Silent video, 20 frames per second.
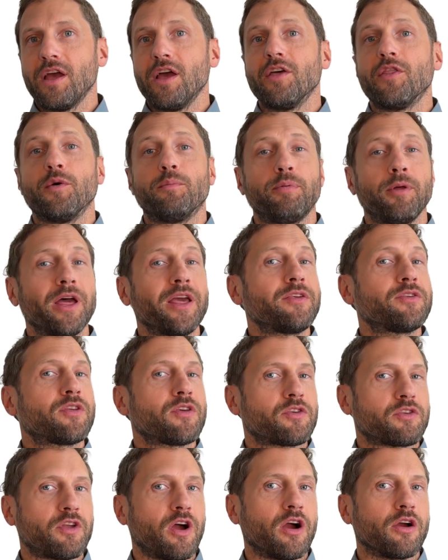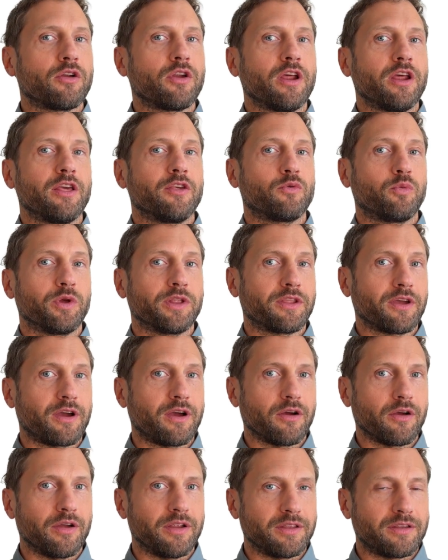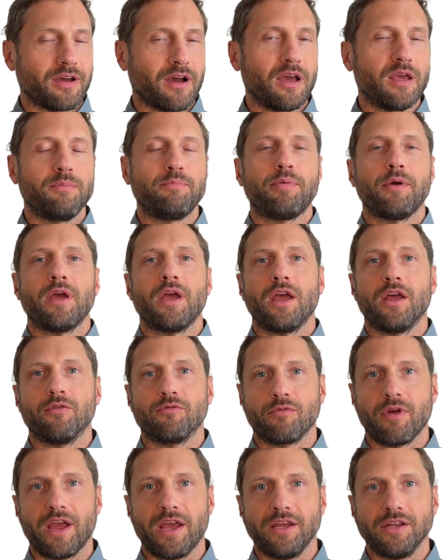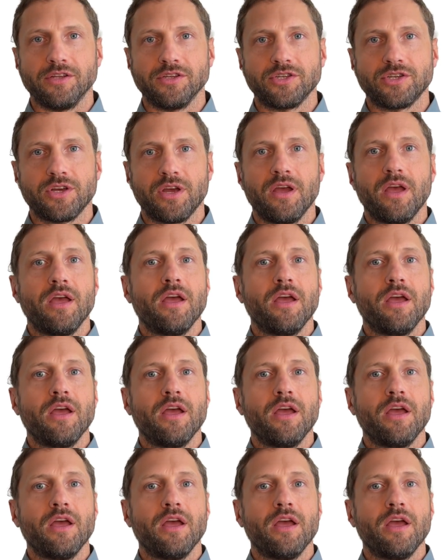the place to start is with the current type and range.